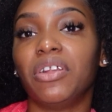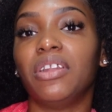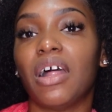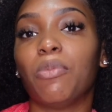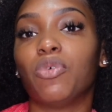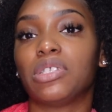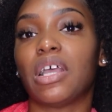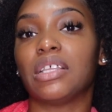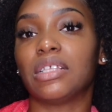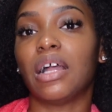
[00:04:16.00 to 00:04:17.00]
did almost
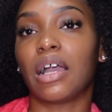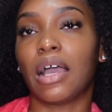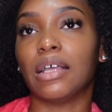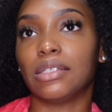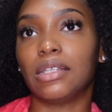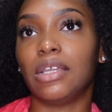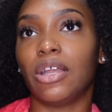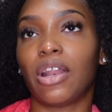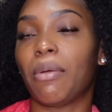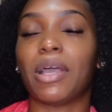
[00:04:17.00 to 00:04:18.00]
as long as the
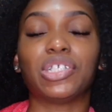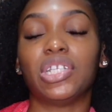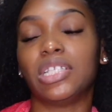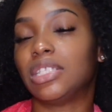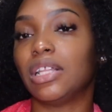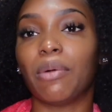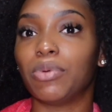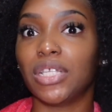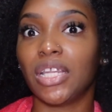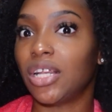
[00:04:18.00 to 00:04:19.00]
ear them actually still I
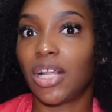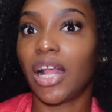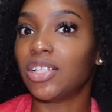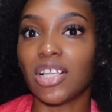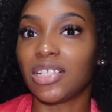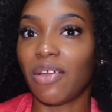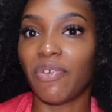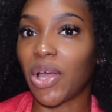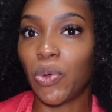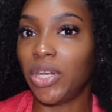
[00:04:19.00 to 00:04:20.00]
put in the ear. The girl just love
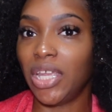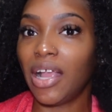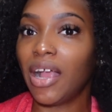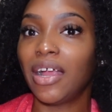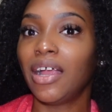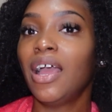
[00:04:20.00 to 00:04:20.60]
a good ear.